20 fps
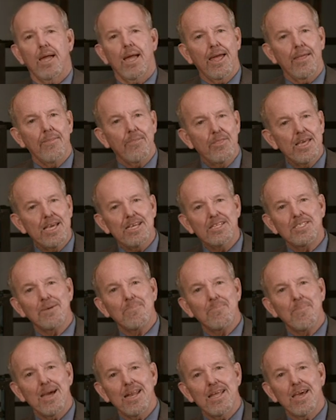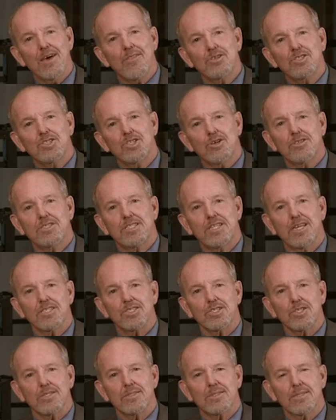In these and many other
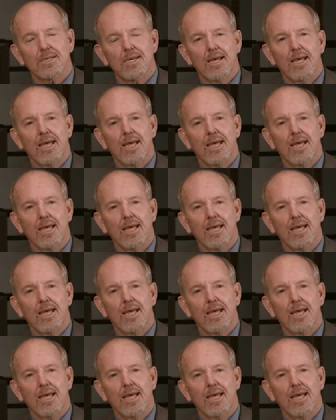jurisdictions,